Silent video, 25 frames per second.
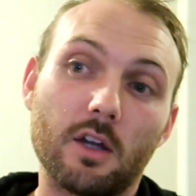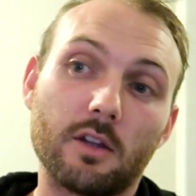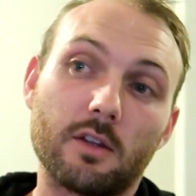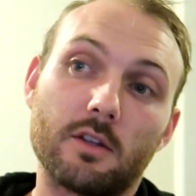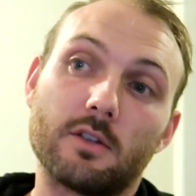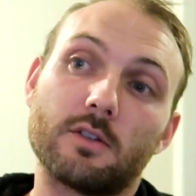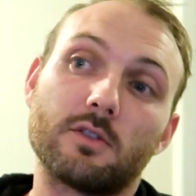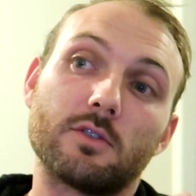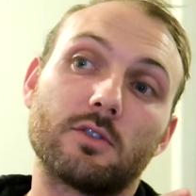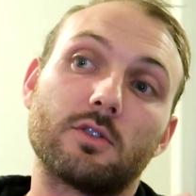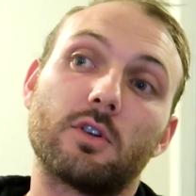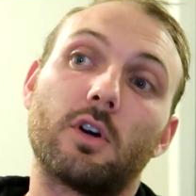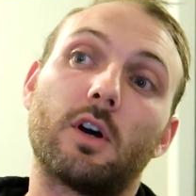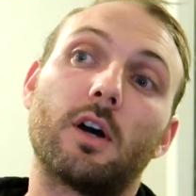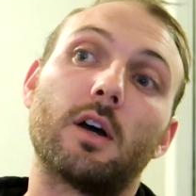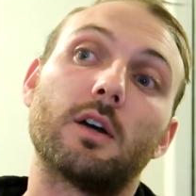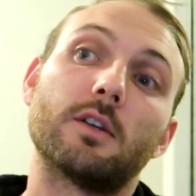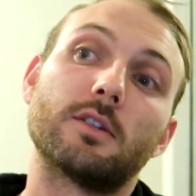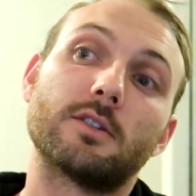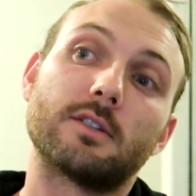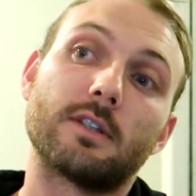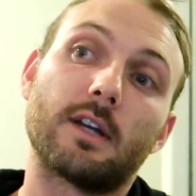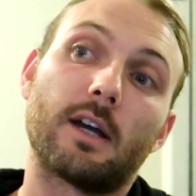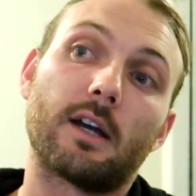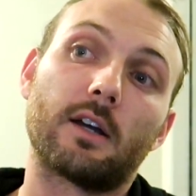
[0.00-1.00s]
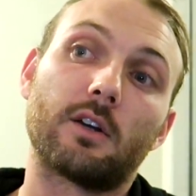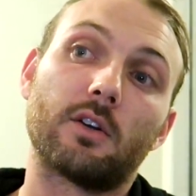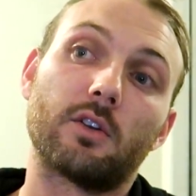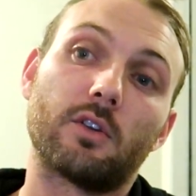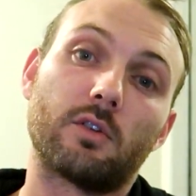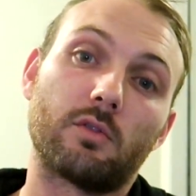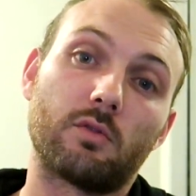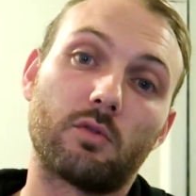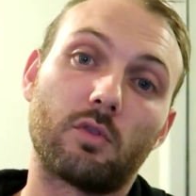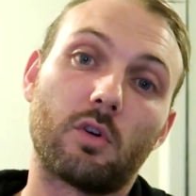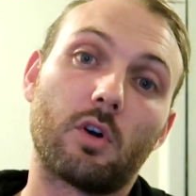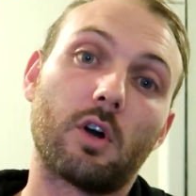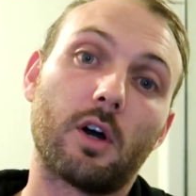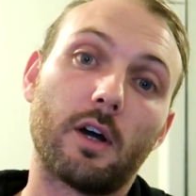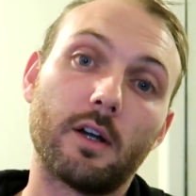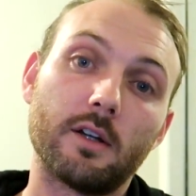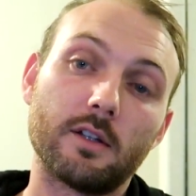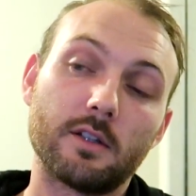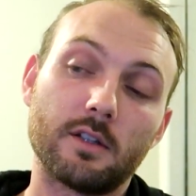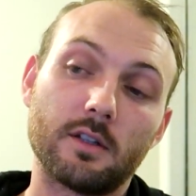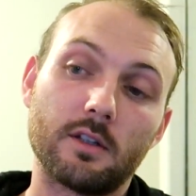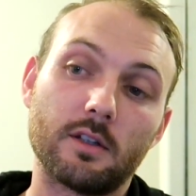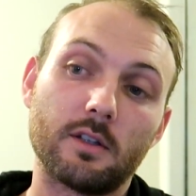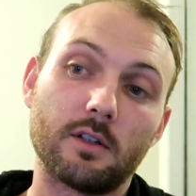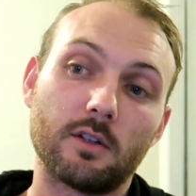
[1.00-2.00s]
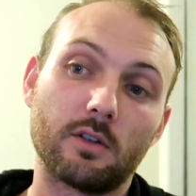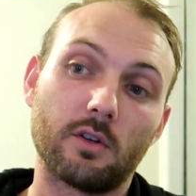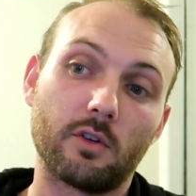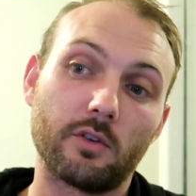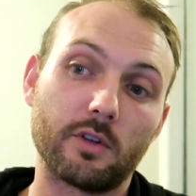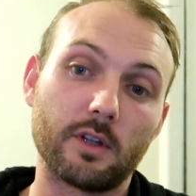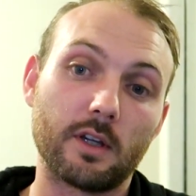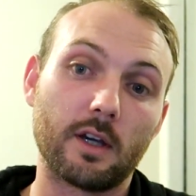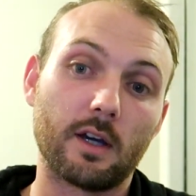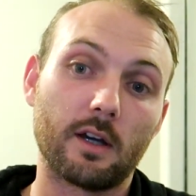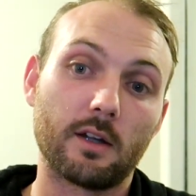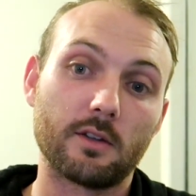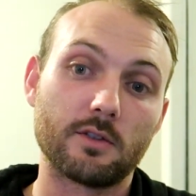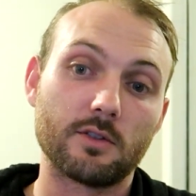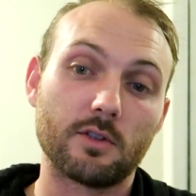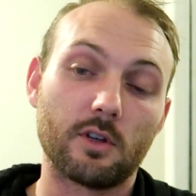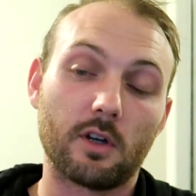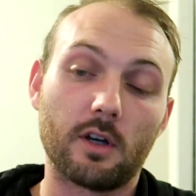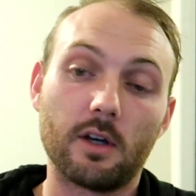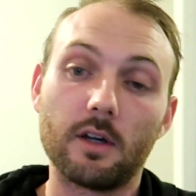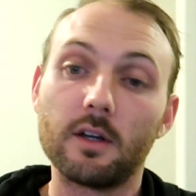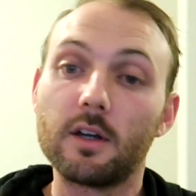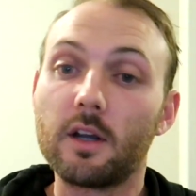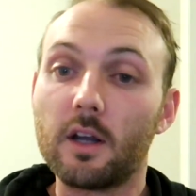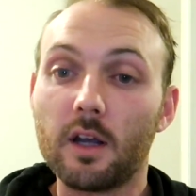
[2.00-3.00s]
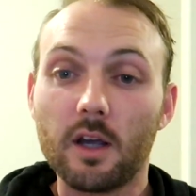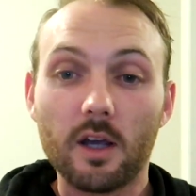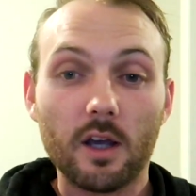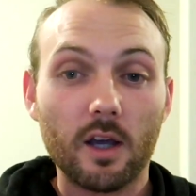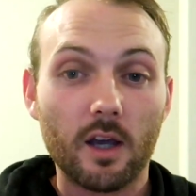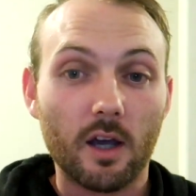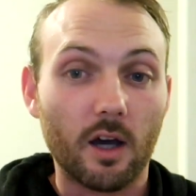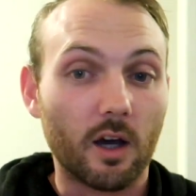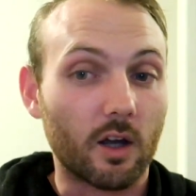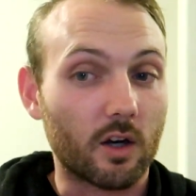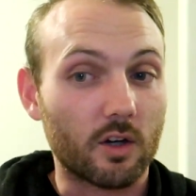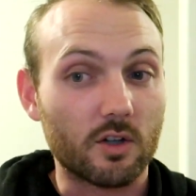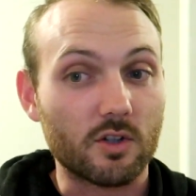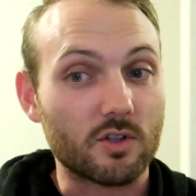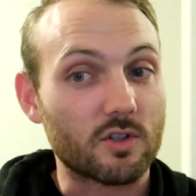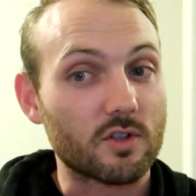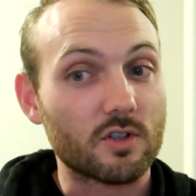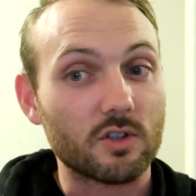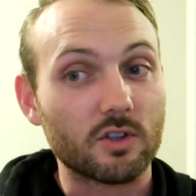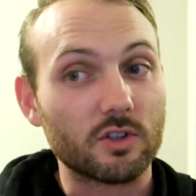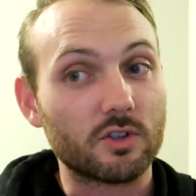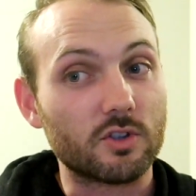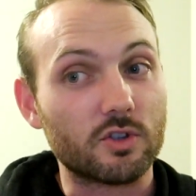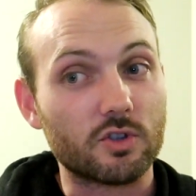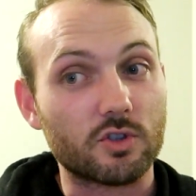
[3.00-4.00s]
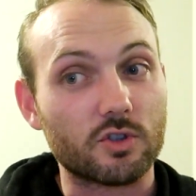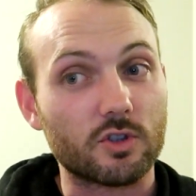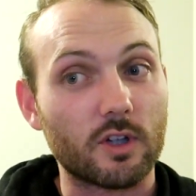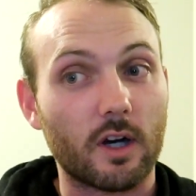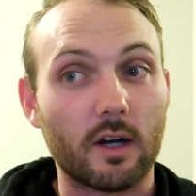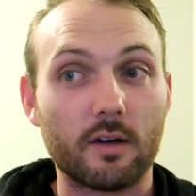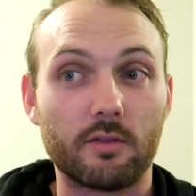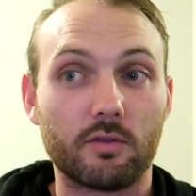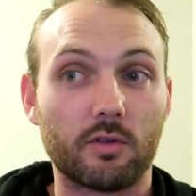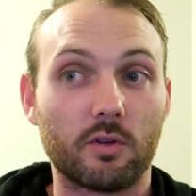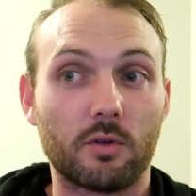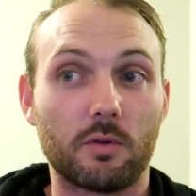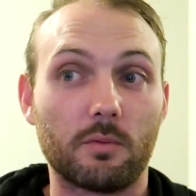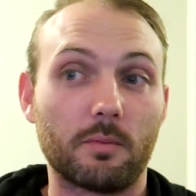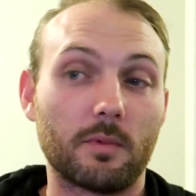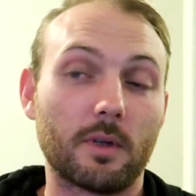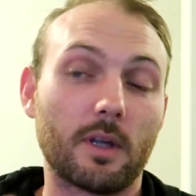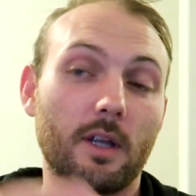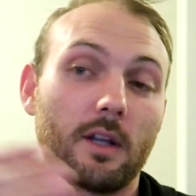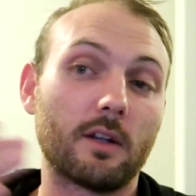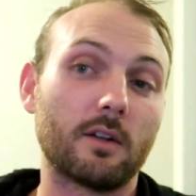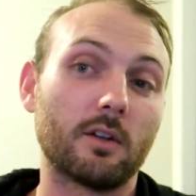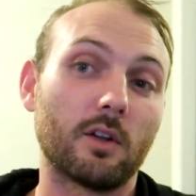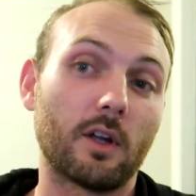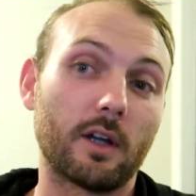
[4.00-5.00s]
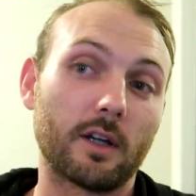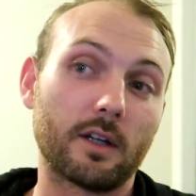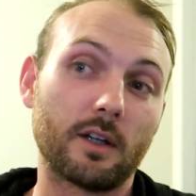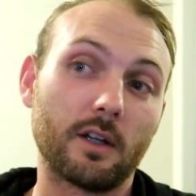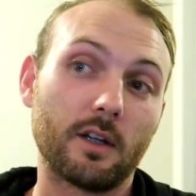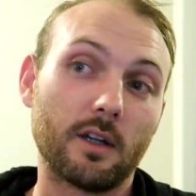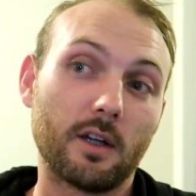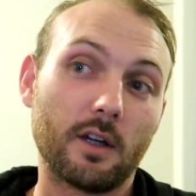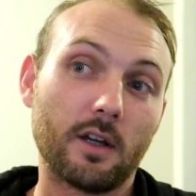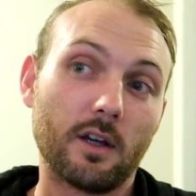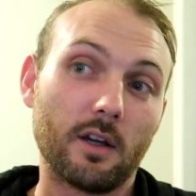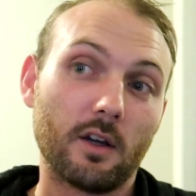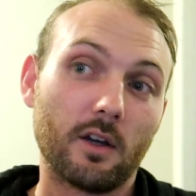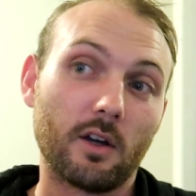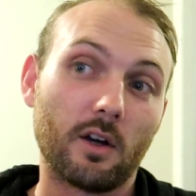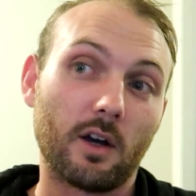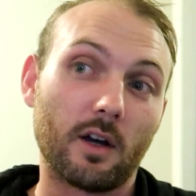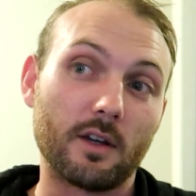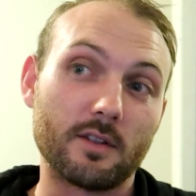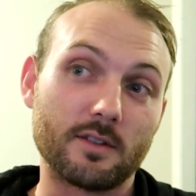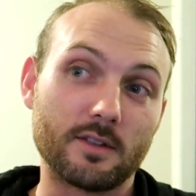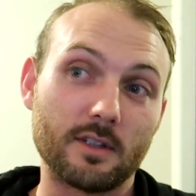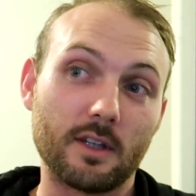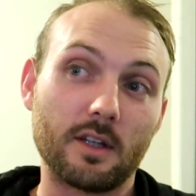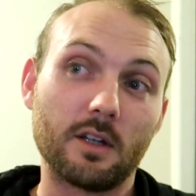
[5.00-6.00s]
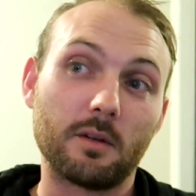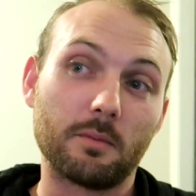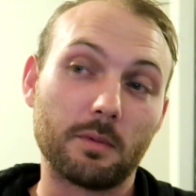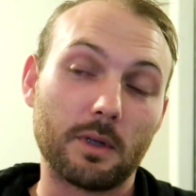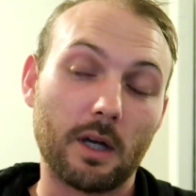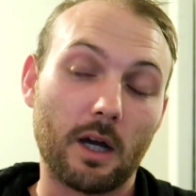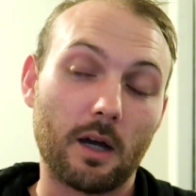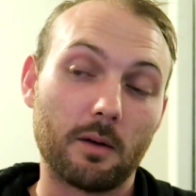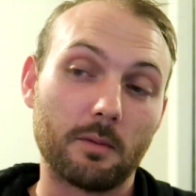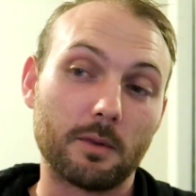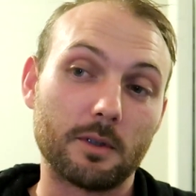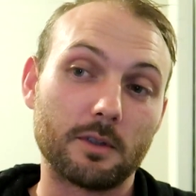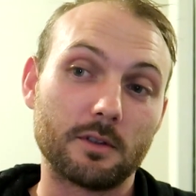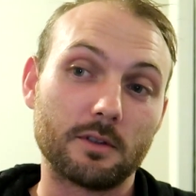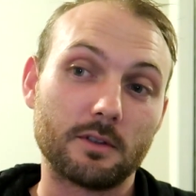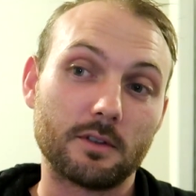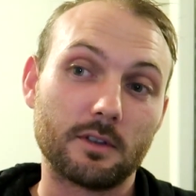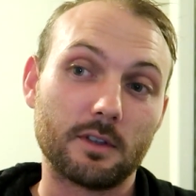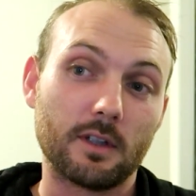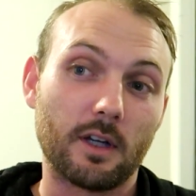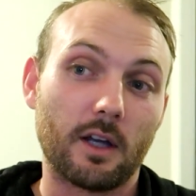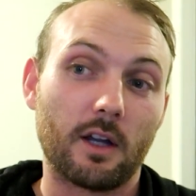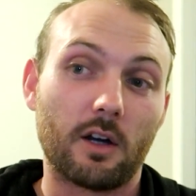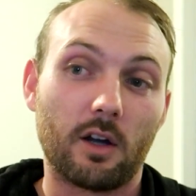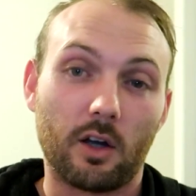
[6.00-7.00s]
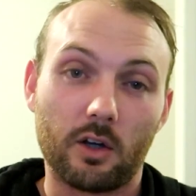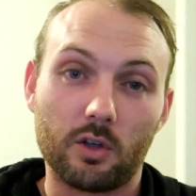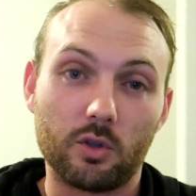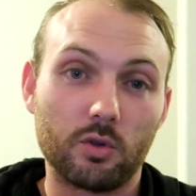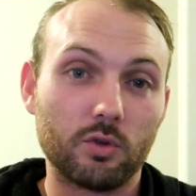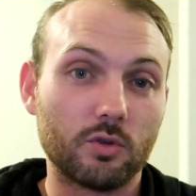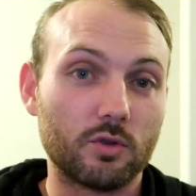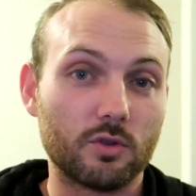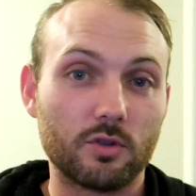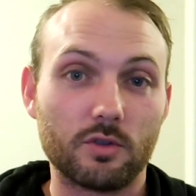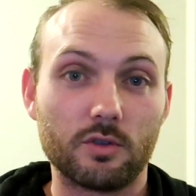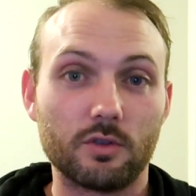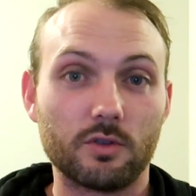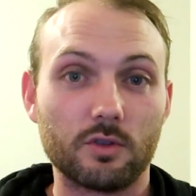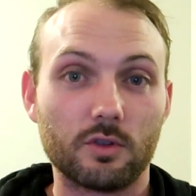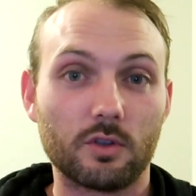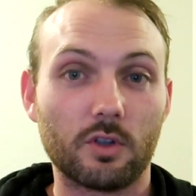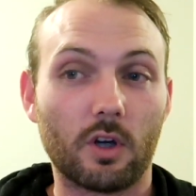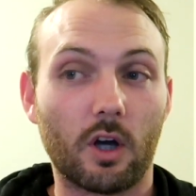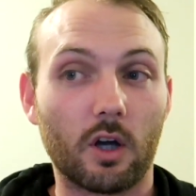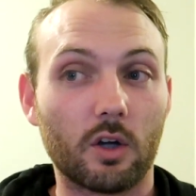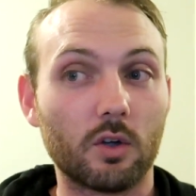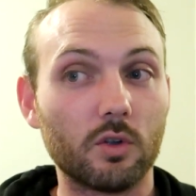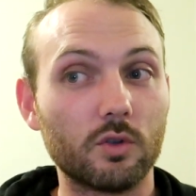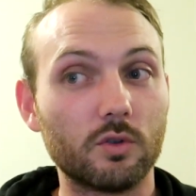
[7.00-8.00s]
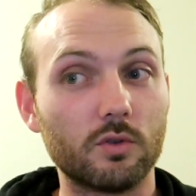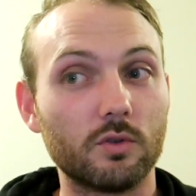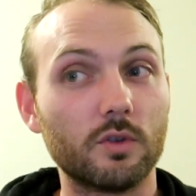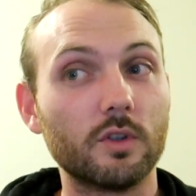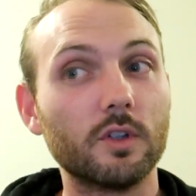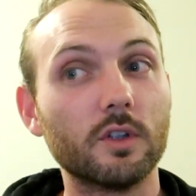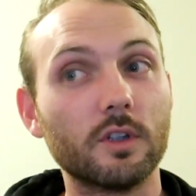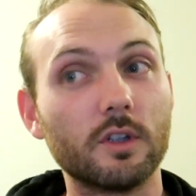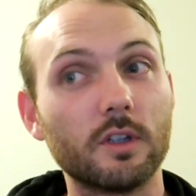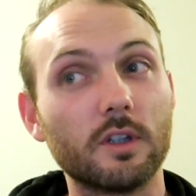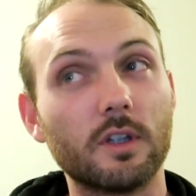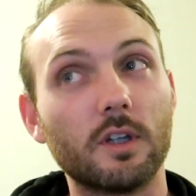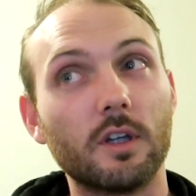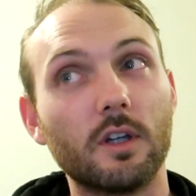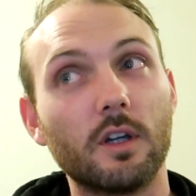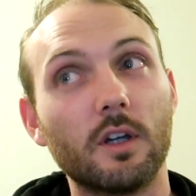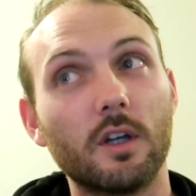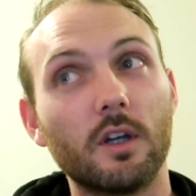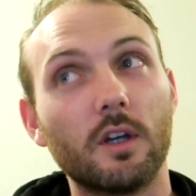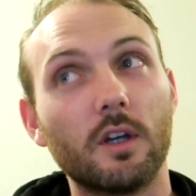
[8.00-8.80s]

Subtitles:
There's a tire stack on the right, on the outside. I just slid straight from them, and like I seen them coming, and I couldn't really.